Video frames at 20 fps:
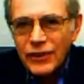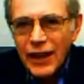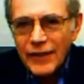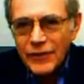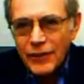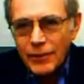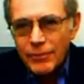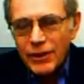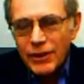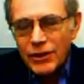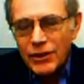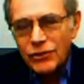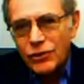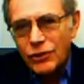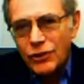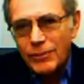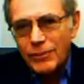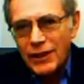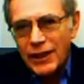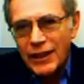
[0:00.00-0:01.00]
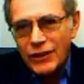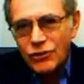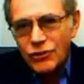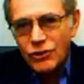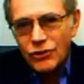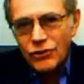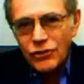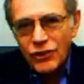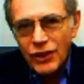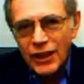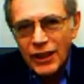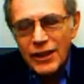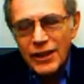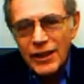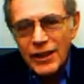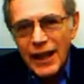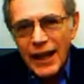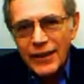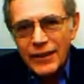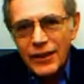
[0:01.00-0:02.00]
at the midterm elections in
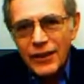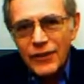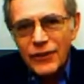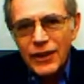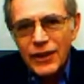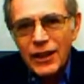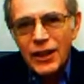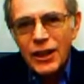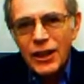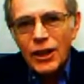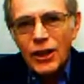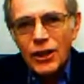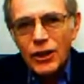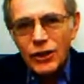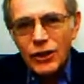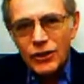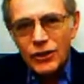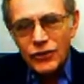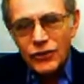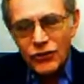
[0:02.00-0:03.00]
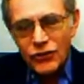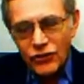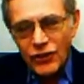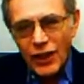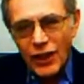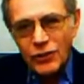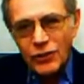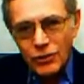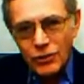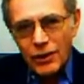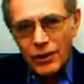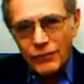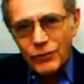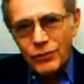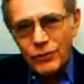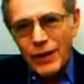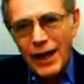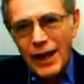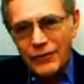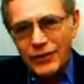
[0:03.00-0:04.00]
that the center of
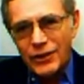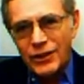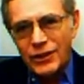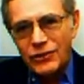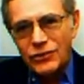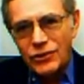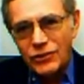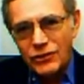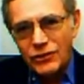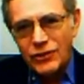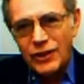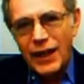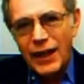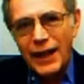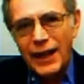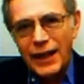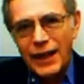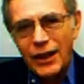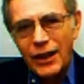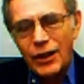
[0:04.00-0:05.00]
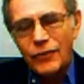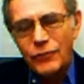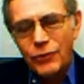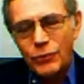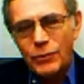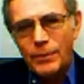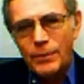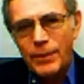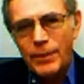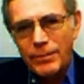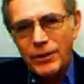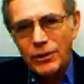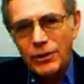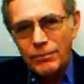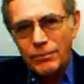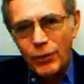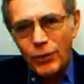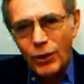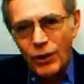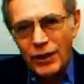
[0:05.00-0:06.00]
gravity today of the
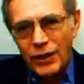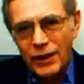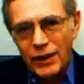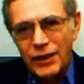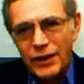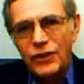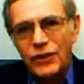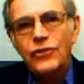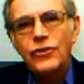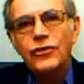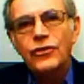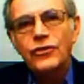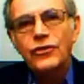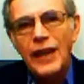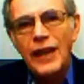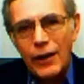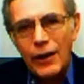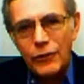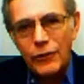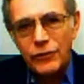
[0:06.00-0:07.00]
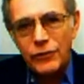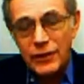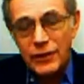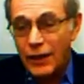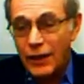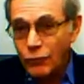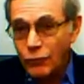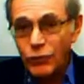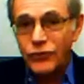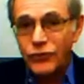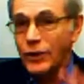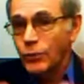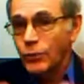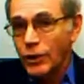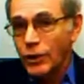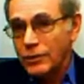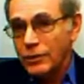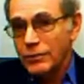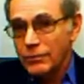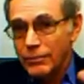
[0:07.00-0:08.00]
Republican Party is the South. Now, of course, they
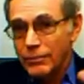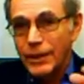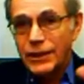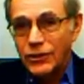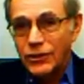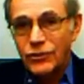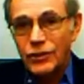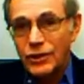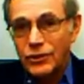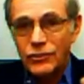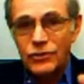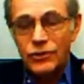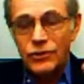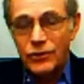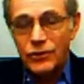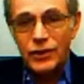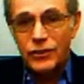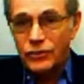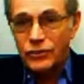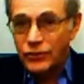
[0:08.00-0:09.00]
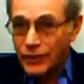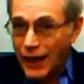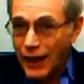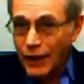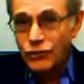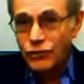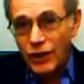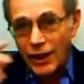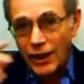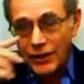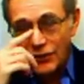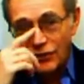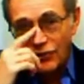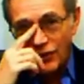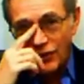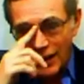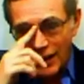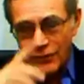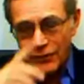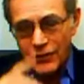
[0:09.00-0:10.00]
won many seats and things outside the
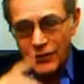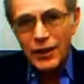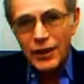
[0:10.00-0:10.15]
South.